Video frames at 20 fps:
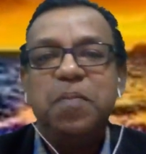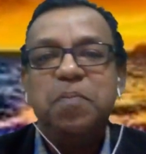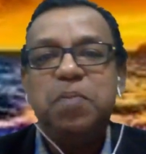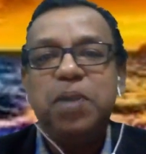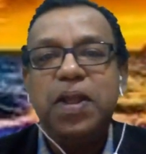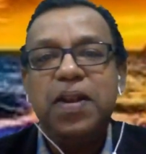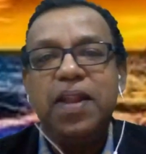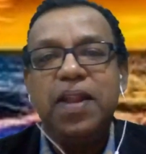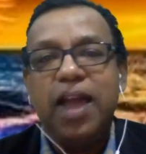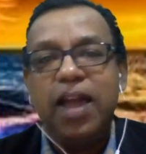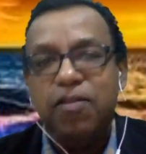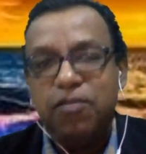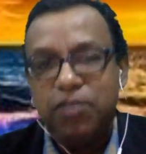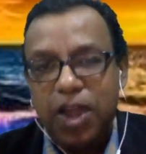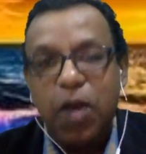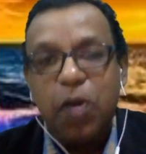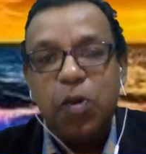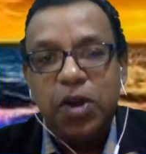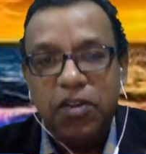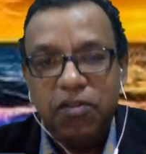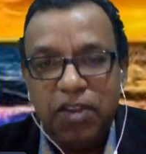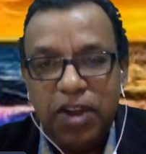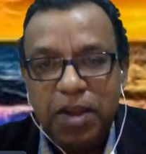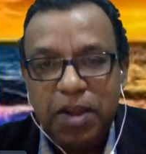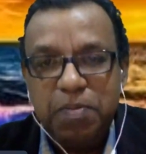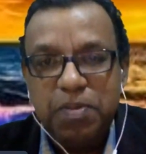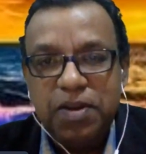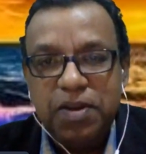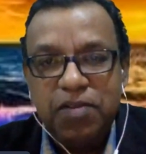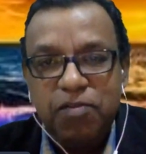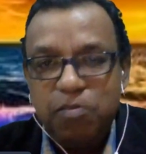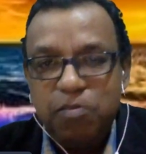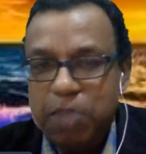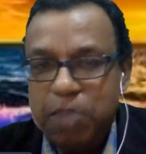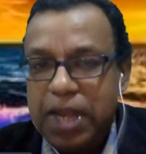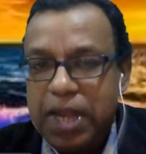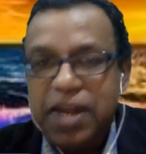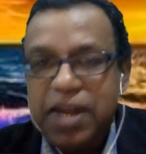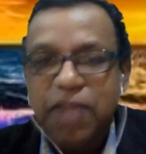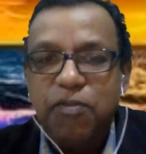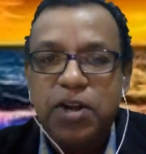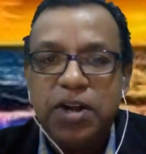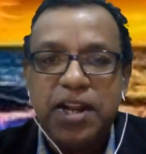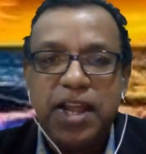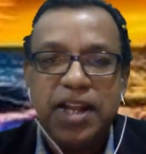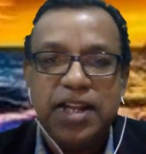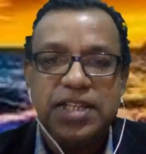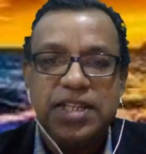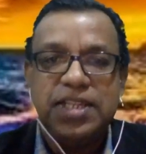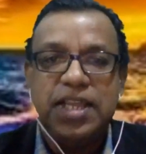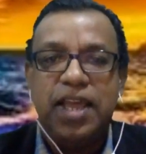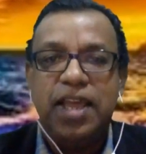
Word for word: But I've now developed many different talents.